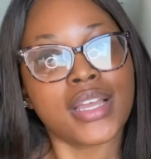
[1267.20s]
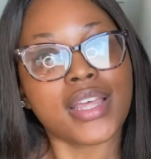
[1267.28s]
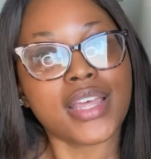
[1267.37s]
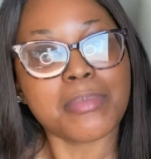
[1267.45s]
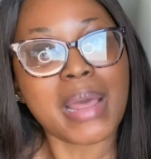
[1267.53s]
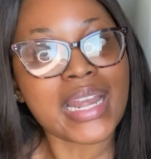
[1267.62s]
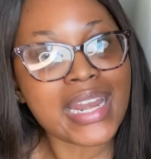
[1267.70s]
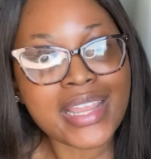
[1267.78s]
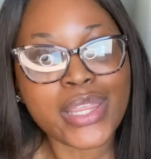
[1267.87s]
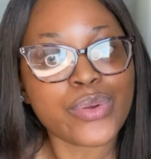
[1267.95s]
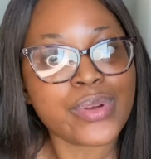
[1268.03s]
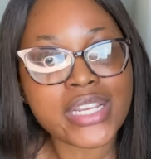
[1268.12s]
in my
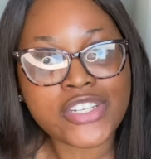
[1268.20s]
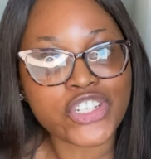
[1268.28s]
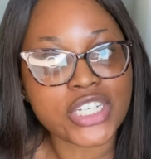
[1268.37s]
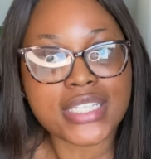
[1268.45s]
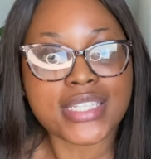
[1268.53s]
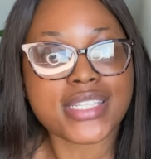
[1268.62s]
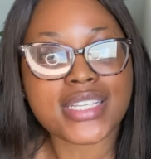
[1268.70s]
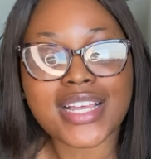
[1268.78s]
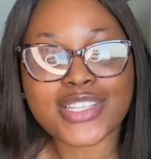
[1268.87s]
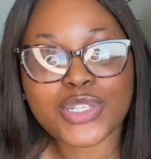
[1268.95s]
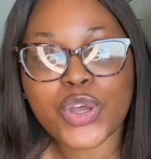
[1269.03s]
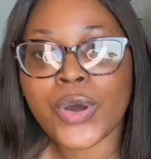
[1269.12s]
nether regions.
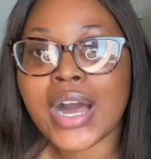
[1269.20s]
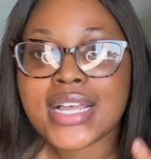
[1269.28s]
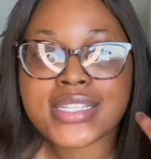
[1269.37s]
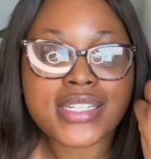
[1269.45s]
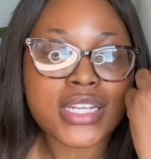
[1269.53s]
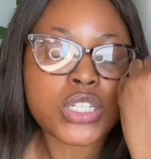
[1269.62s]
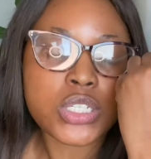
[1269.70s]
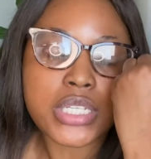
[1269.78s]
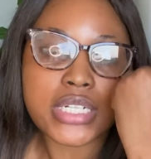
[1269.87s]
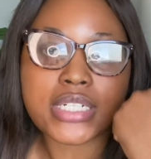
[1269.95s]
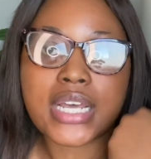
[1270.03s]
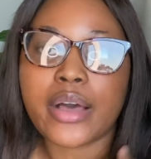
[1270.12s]
So I stick to
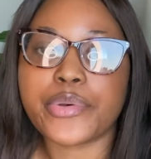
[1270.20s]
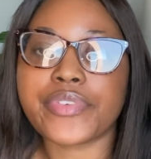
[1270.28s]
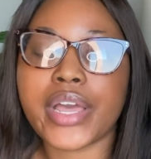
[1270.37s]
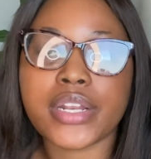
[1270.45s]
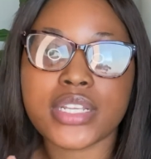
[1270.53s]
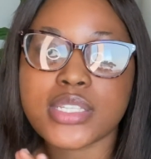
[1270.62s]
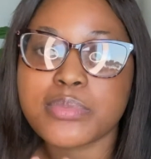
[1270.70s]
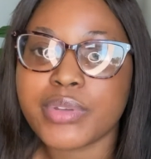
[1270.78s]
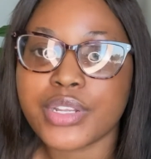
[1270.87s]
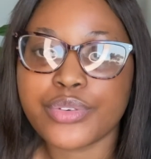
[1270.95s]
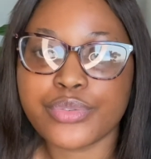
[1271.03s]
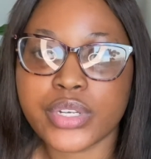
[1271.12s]
the Dove, and it's
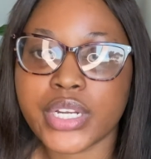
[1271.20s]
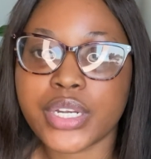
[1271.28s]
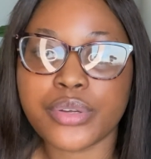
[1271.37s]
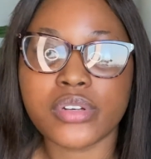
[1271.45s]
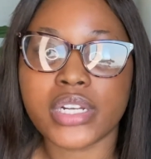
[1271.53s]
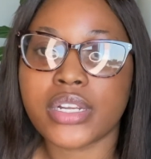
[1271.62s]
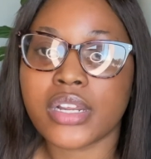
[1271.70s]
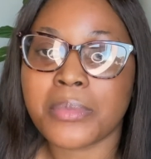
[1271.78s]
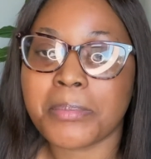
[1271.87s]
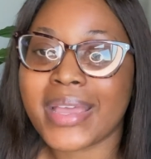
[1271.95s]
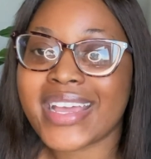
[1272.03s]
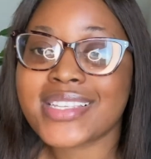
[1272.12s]
been really
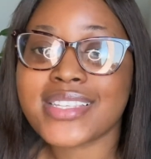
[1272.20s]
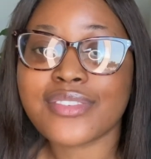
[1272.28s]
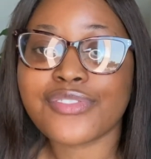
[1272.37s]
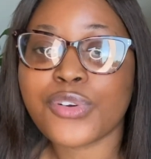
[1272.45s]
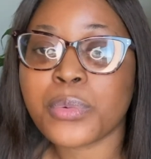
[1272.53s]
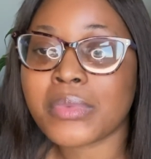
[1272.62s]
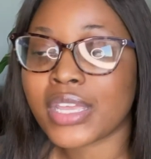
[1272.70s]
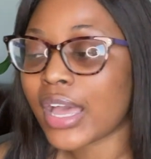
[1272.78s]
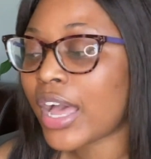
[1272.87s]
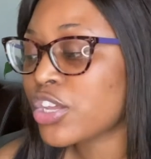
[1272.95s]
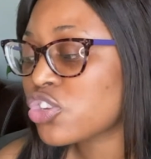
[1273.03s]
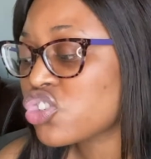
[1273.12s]
amazing for me.
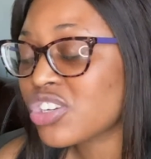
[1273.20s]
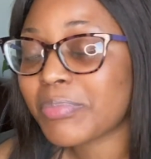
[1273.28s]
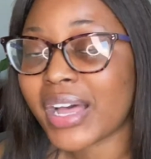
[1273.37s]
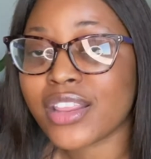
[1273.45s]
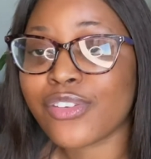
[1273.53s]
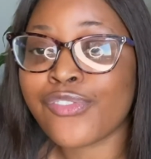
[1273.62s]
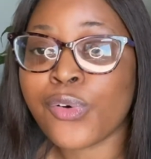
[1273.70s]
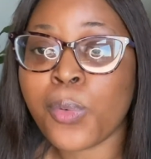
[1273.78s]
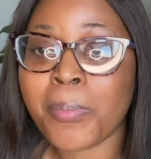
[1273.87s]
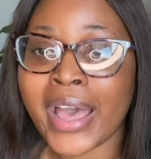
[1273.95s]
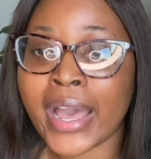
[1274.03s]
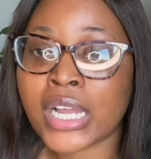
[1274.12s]
I usually buy the
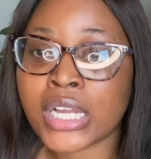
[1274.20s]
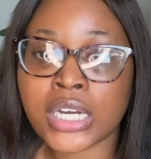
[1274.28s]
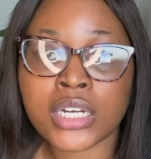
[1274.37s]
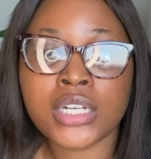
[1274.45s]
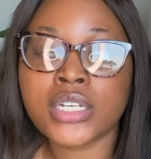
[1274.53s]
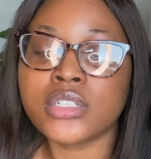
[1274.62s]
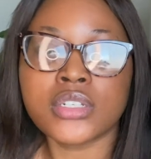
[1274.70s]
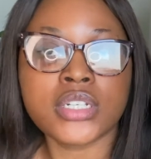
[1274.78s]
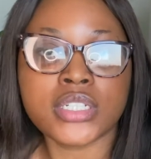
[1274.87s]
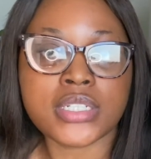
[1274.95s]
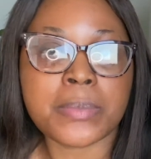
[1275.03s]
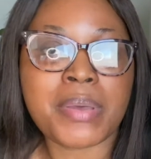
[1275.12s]
4-pack
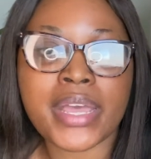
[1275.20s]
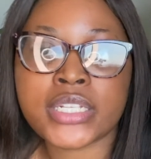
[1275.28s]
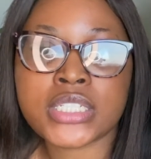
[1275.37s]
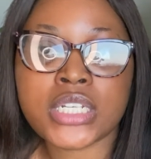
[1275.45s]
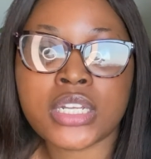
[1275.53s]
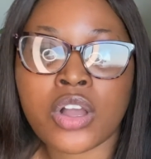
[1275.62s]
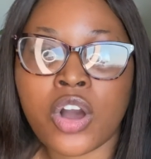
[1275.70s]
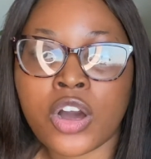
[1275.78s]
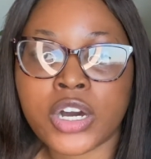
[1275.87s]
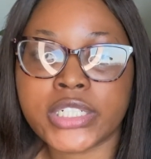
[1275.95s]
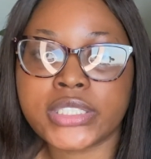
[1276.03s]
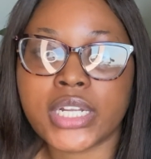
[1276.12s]
depending
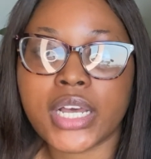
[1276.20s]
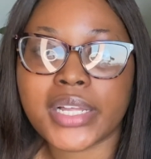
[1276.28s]
on